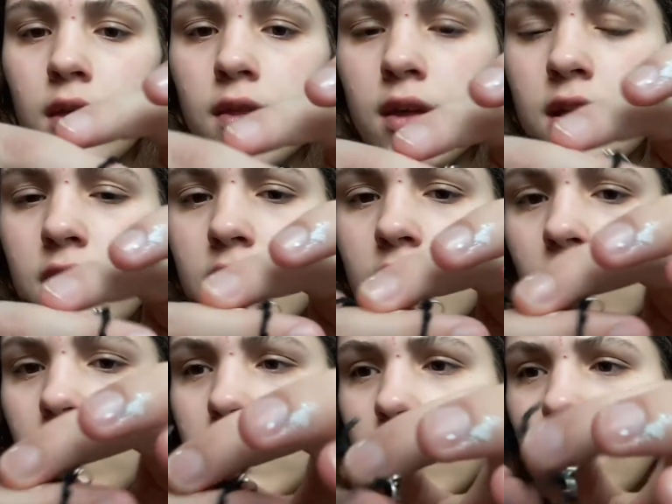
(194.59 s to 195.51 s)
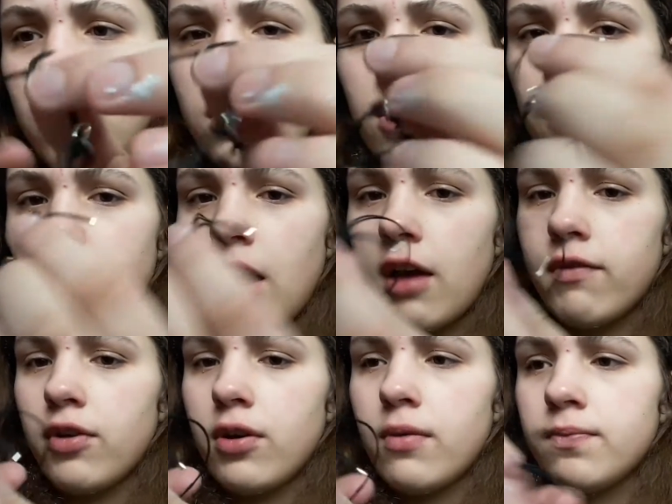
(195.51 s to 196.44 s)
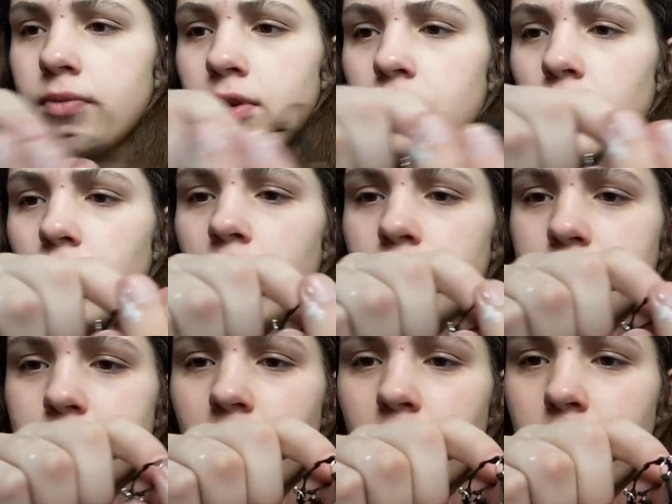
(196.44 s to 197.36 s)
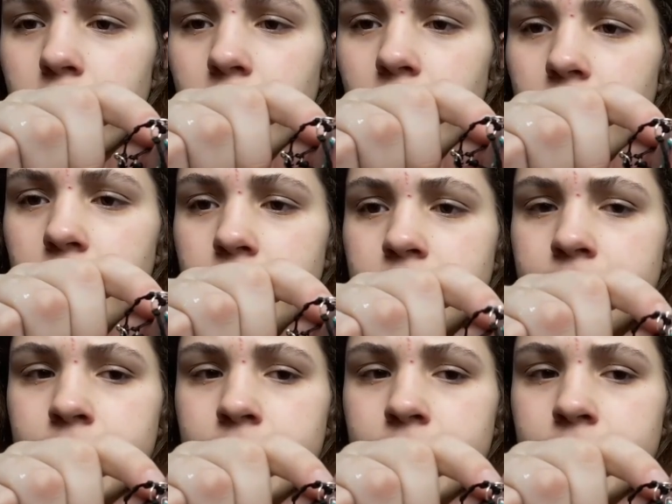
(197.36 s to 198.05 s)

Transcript: Then it also, you just have your little halter knot over here.